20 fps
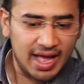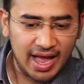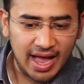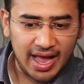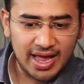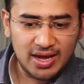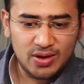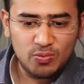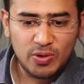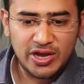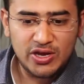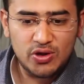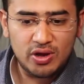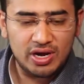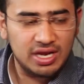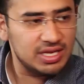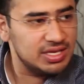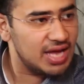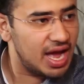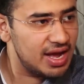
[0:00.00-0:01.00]
And when you
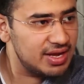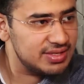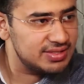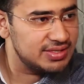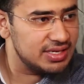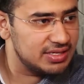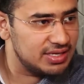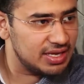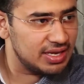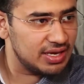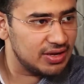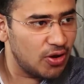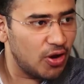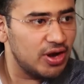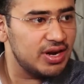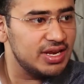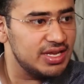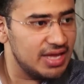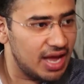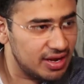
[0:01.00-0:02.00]
are a young city
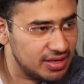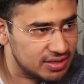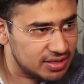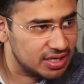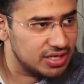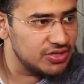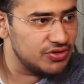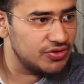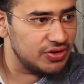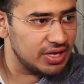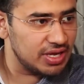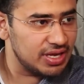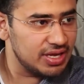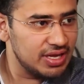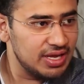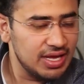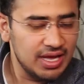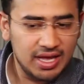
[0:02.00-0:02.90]
or a young country,